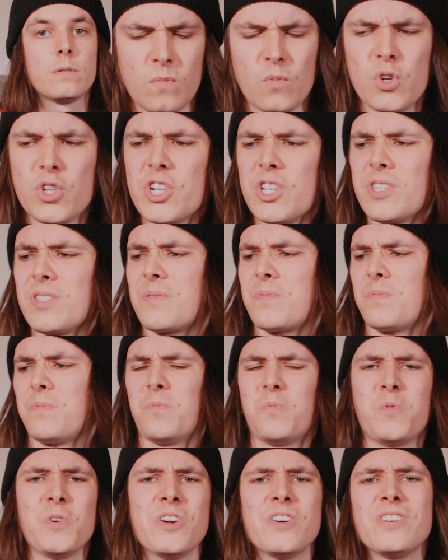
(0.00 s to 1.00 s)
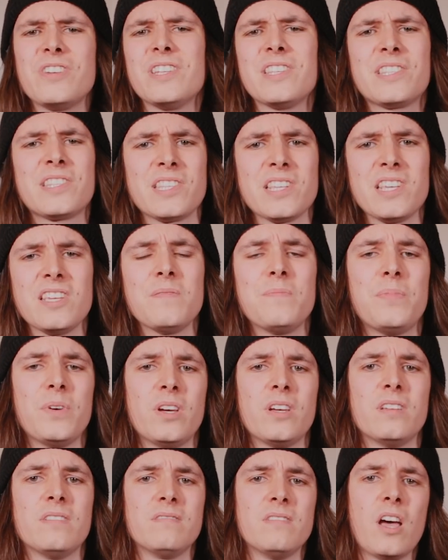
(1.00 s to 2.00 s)
which is weird to see,
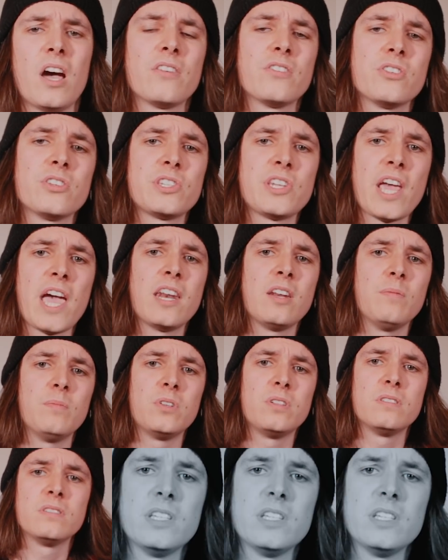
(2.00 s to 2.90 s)
but understandable.